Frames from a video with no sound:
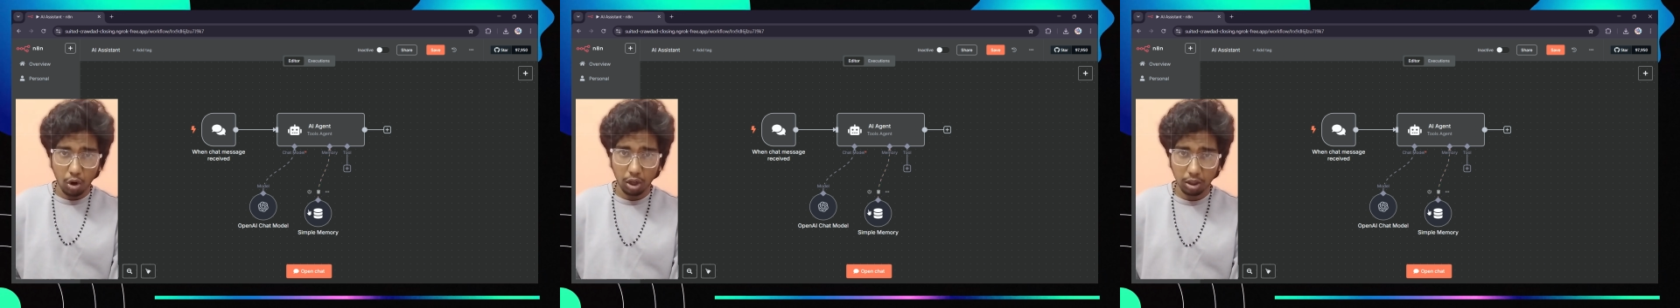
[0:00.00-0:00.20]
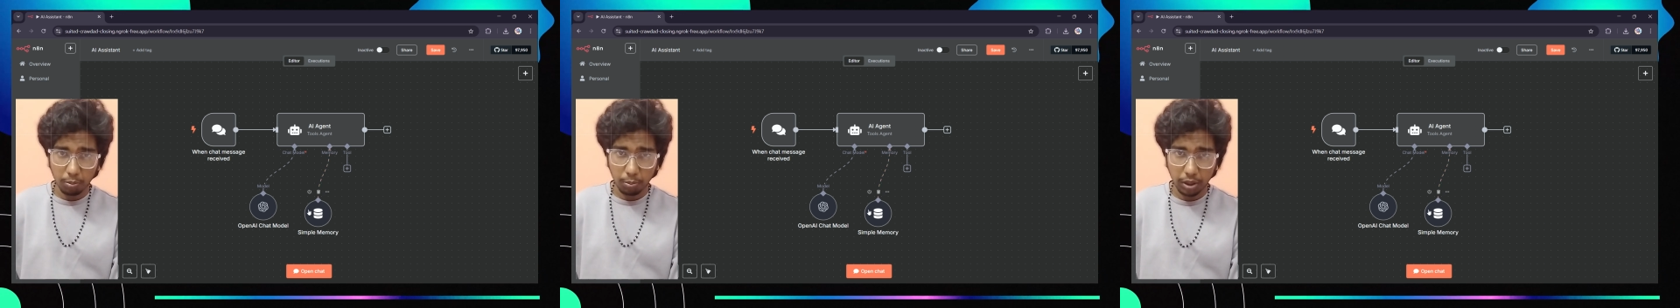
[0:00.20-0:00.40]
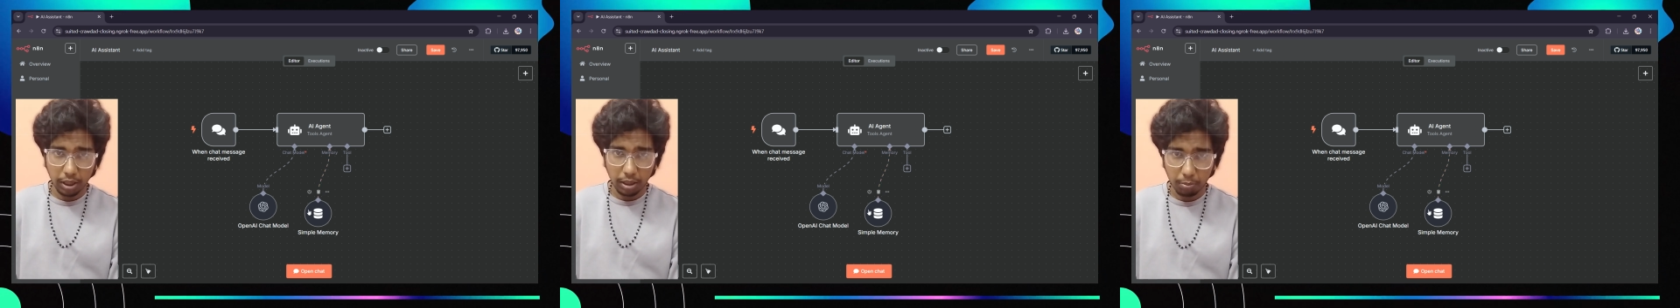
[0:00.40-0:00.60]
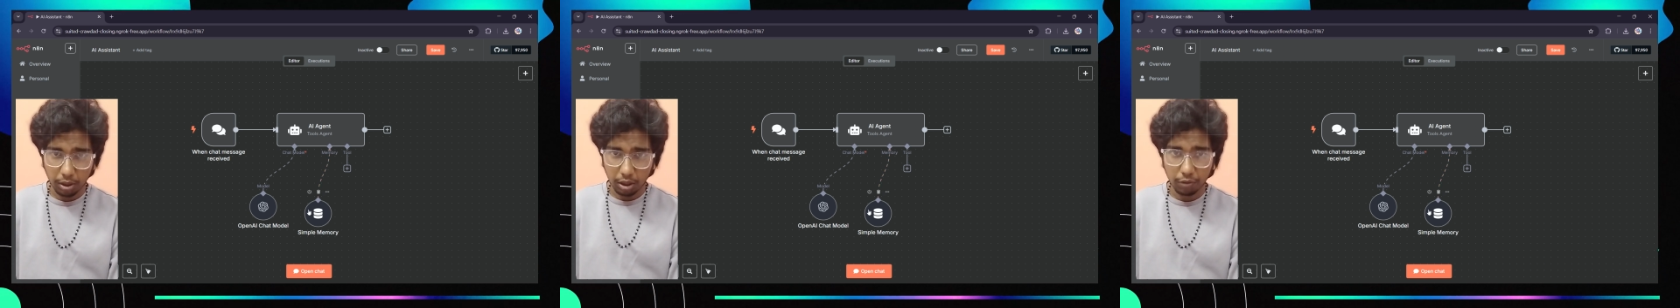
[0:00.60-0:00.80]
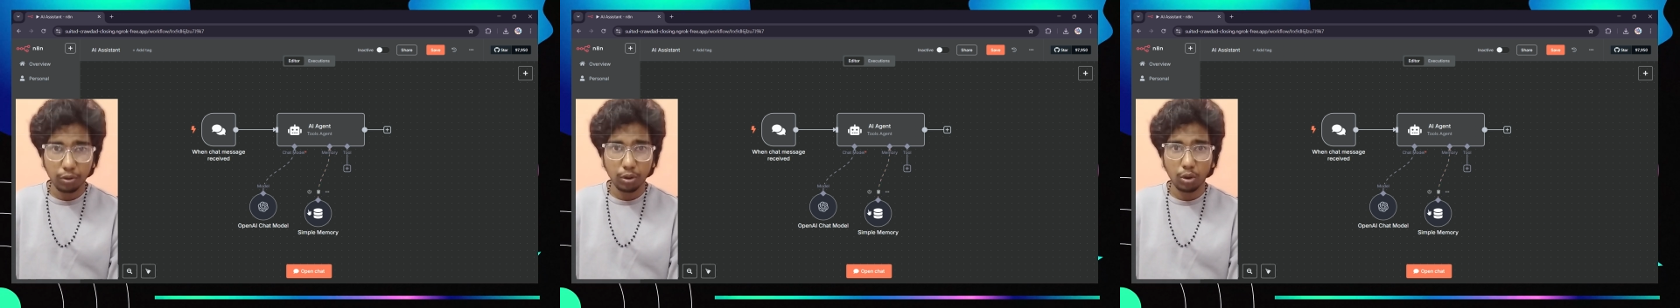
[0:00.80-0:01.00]
a brain but if
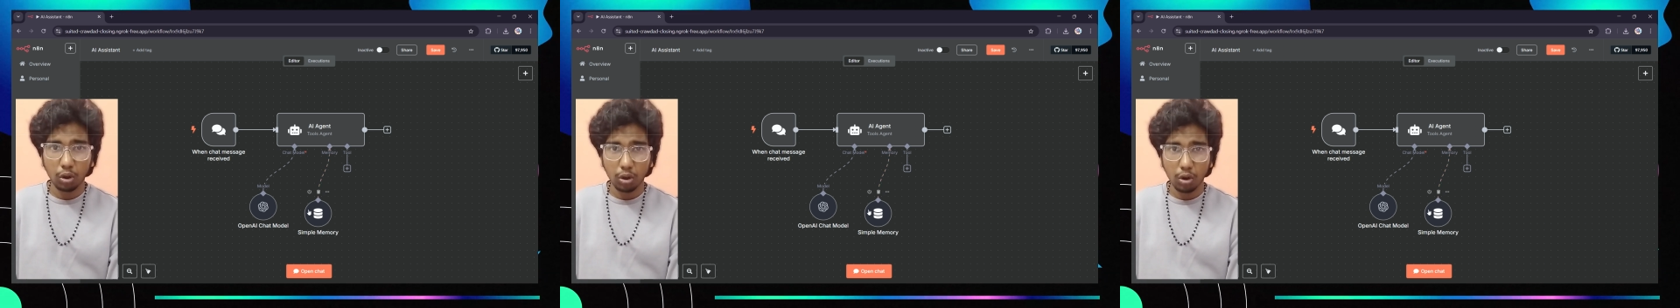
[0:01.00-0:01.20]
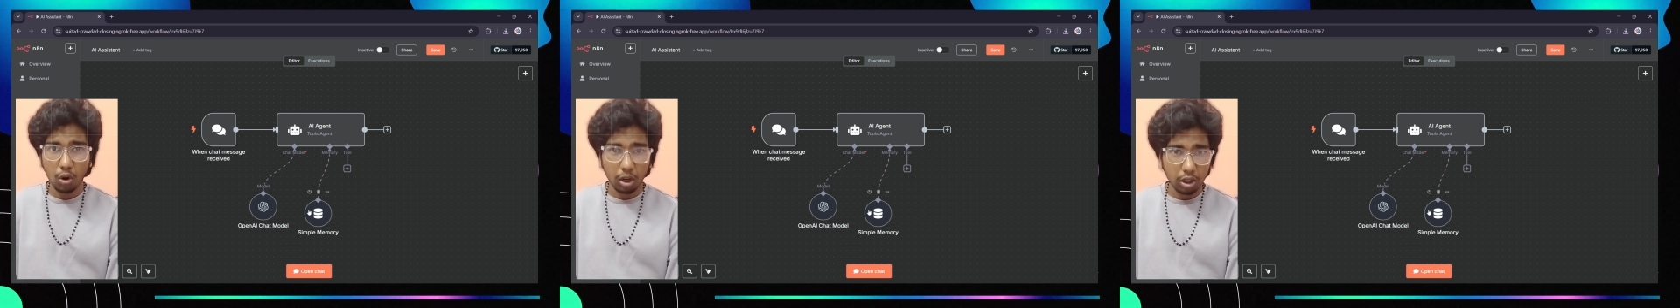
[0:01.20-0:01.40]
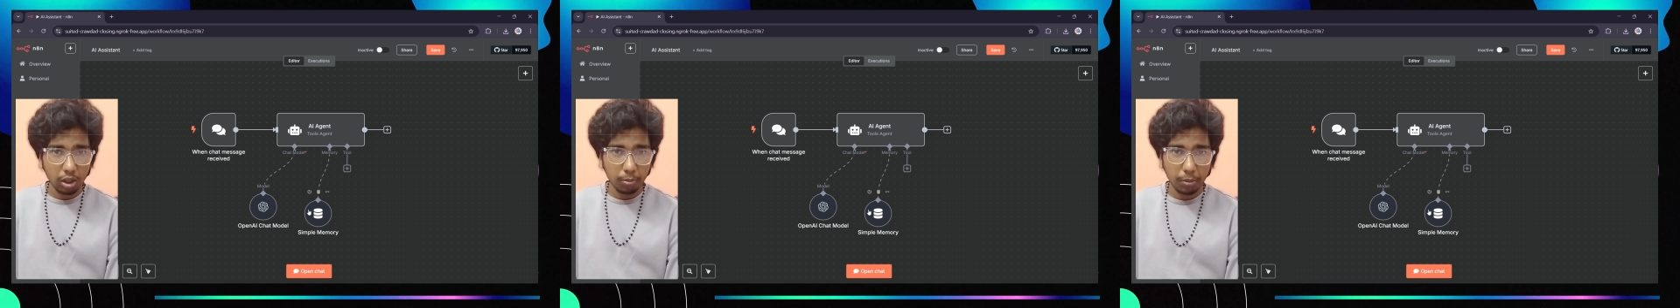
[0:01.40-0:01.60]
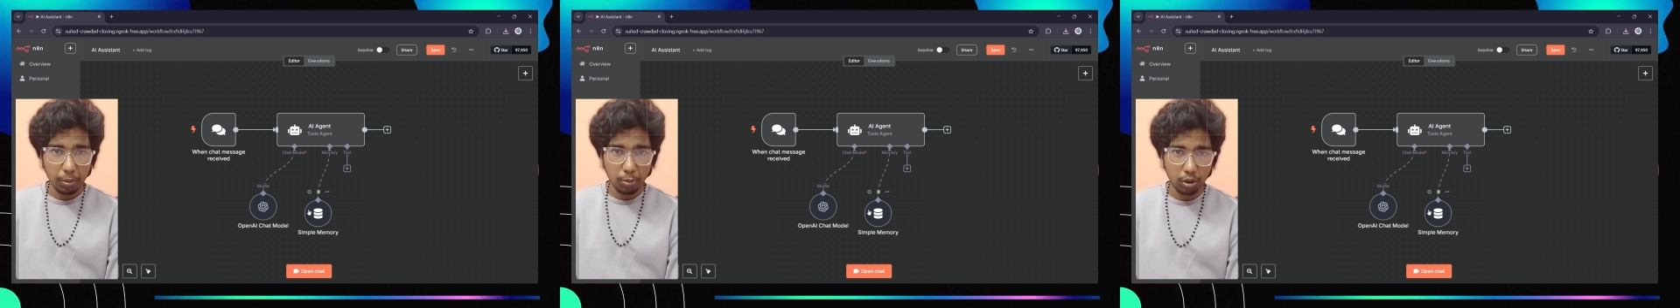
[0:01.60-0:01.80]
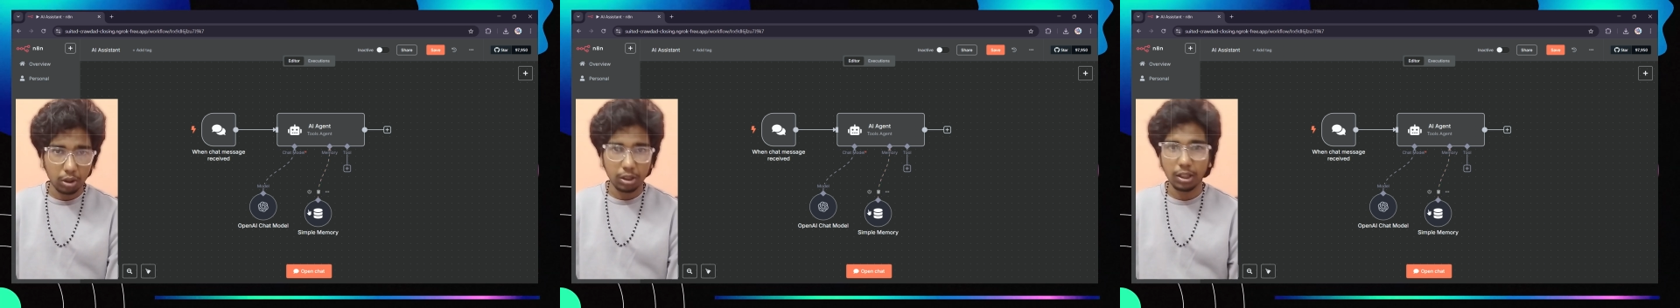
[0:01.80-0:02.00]
you don't got a
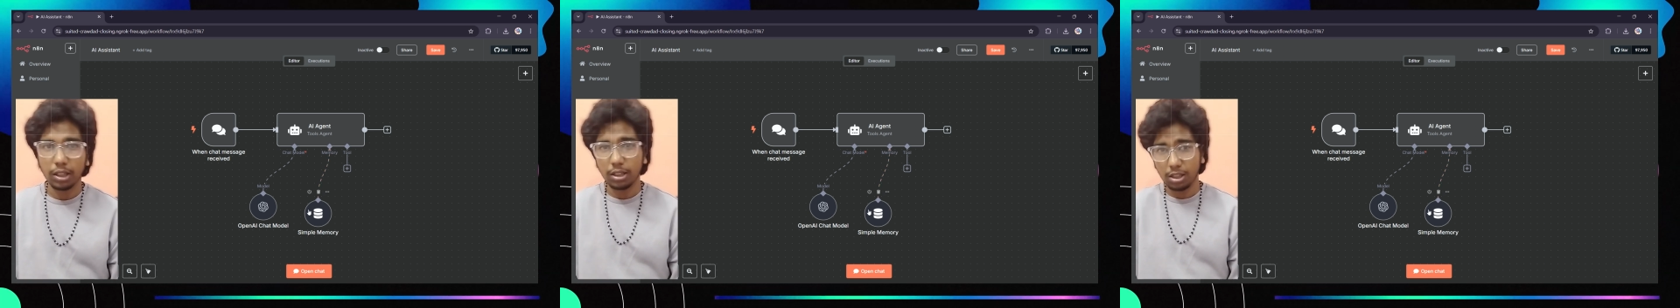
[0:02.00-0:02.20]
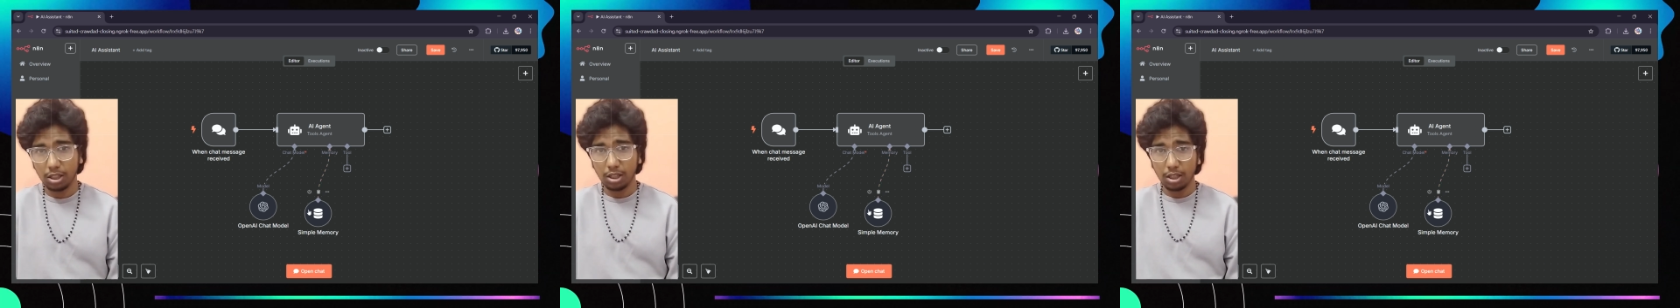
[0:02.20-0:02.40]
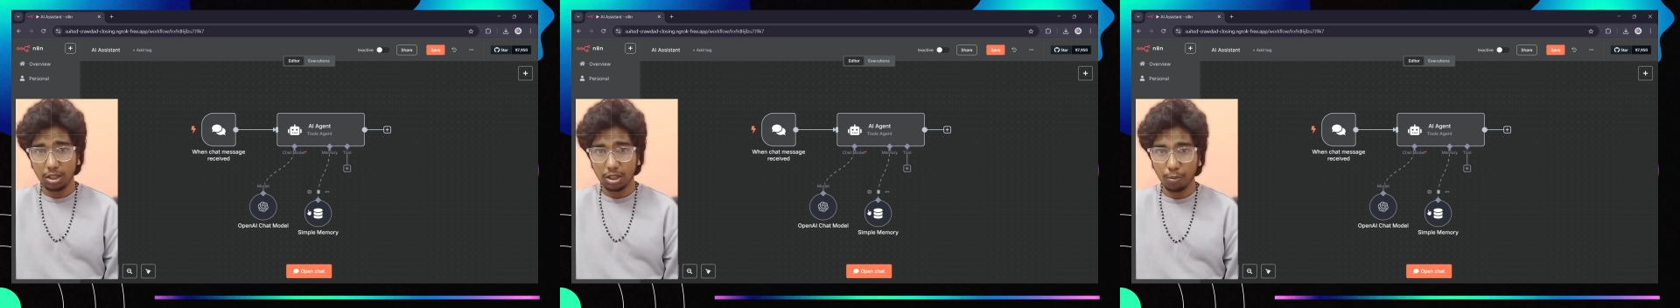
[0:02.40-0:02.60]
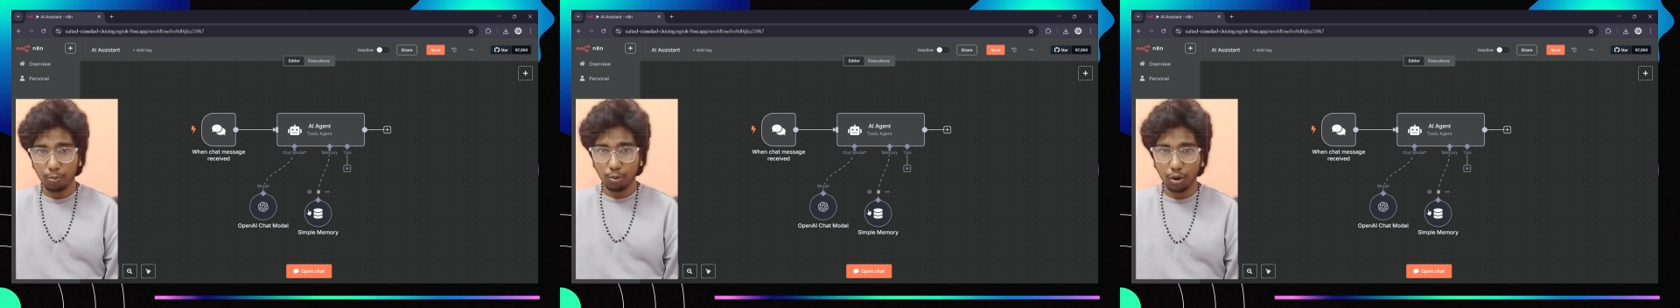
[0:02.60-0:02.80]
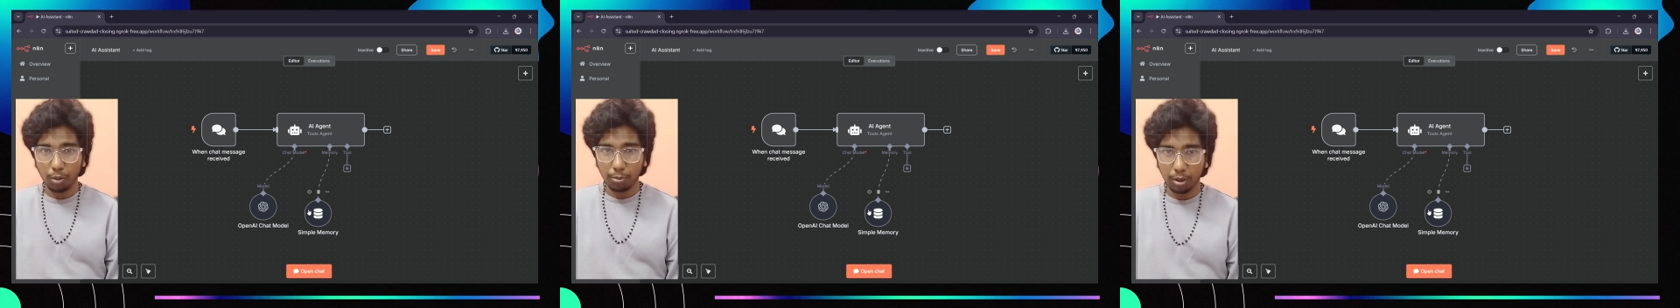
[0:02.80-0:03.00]
memory, then still it's a
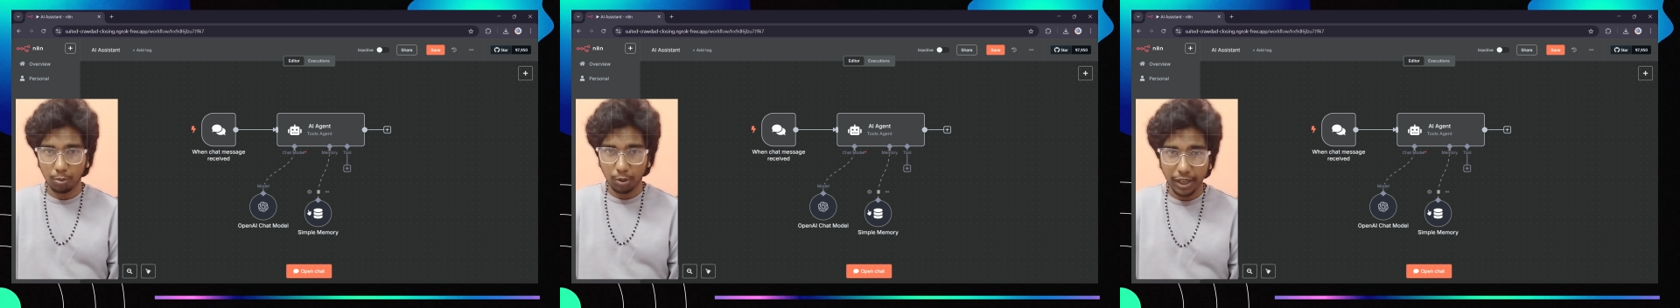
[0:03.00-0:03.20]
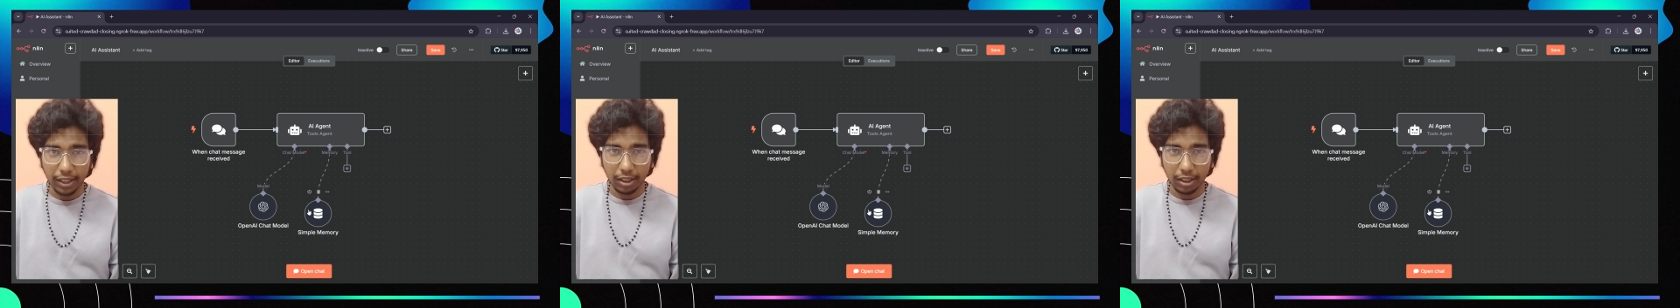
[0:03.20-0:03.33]
problem, right?